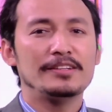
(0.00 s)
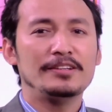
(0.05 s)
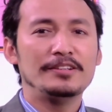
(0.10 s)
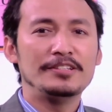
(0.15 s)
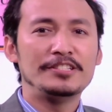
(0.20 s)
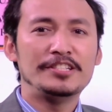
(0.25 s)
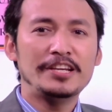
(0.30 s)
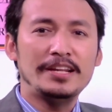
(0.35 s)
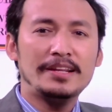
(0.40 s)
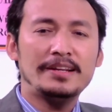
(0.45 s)

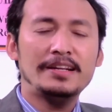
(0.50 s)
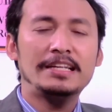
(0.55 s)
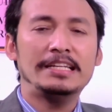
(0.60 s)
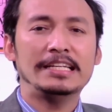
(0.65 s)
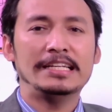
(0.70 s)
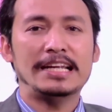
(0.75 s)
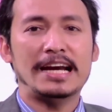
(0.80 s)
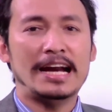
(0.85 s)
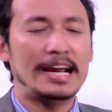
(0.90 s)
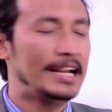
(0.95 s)

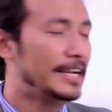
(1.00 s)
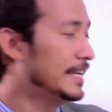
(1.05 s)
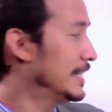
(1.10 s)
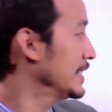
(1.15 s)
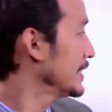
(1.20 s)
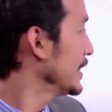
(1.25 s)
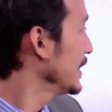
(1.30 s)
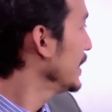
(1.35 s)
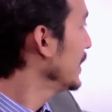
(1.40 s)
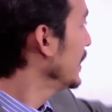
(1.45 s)
generated ideas.
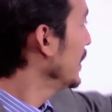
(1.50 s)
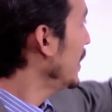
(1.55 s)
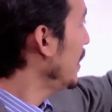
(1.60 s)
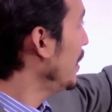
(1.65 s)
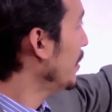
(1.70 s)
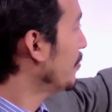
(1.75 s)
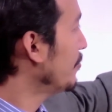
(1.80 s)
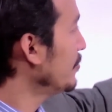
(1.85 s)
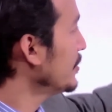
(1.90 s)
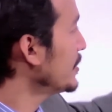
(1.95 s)

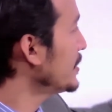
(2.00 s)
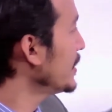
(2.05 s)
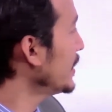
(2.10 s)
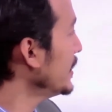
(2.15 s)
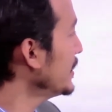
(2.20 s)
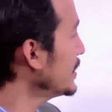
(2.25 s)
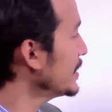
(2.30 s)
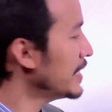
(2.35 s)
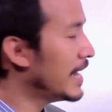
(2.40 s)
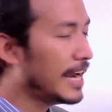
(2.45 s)
Acrostic
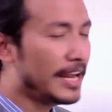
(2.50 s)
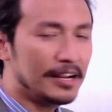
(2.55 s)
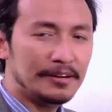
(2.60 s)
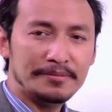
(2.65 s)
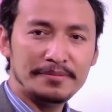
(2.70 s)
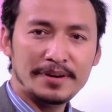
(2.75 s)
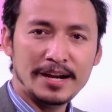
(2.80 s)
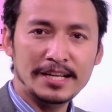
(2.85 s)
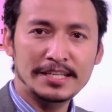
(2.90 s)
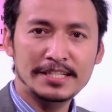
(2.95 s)
style of
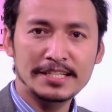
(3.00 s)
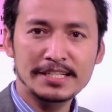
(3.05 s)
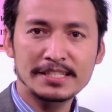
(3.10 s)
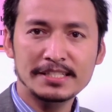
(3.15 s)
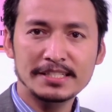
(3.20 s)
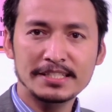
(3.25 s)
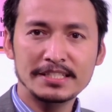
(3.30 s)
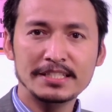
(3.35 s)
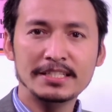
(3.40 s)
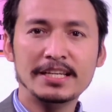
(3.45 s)
writing
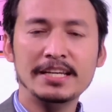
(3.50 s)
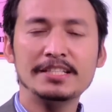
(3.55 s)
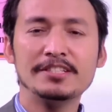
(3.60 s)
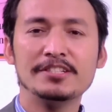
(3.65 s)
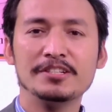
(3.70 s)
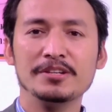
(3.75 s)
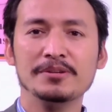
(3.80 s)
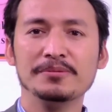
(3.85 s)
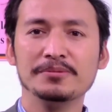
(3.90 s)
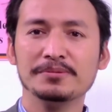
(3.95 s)
gets
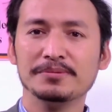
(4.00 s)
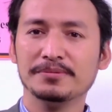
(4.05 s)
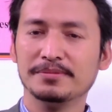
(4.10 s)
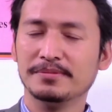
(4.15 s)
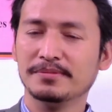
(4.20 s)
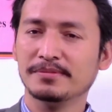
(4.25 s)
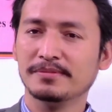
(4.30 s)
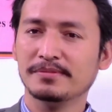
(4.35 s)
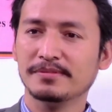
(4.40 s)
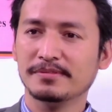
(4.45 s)
you
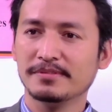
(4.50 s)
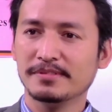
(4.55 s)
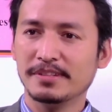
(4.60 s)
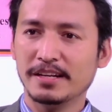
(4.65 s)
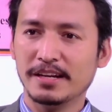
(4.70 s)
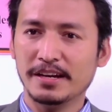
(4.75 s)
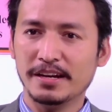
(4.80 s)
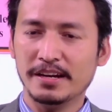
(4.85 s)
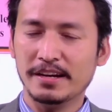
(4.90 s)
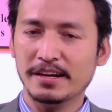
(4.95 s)

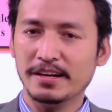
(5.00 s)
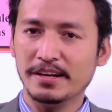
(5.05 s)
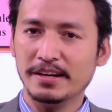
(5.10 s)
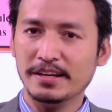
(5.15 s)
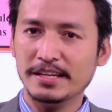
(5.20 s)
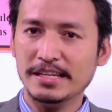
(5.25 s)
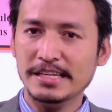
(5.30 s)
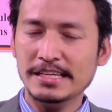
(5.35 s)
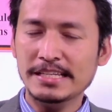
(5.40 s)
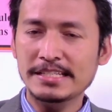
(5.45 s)

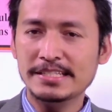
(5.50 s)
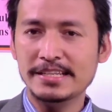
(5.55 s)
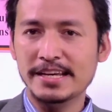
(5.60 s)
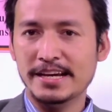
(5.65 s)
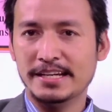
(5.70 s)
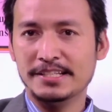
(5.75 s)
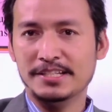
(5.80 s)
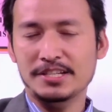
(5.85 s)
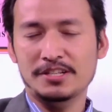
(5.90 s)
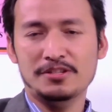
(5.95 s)
easy
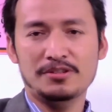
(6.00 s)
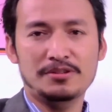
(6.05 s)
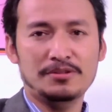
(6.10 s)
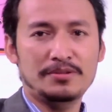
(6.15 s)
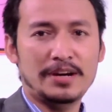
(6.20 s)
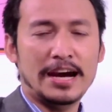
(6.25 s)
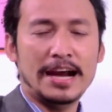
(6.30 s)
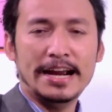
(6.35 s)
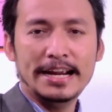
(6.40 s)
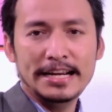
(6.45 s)
access to
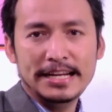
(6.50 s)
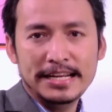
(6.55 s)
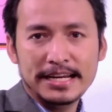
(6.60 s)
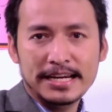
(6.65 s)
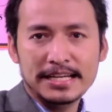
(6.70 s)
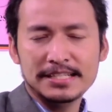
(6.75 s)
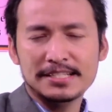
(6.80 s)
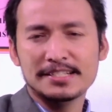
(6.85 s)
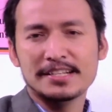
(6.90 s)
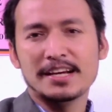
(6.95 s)

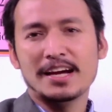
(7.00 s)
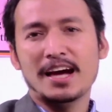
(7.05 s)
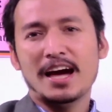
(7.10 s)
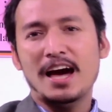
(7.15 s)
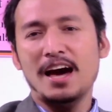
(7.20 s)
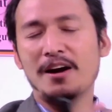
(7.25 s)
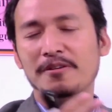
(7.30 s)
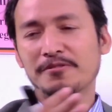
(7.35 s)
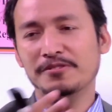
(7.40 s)
ideas, how to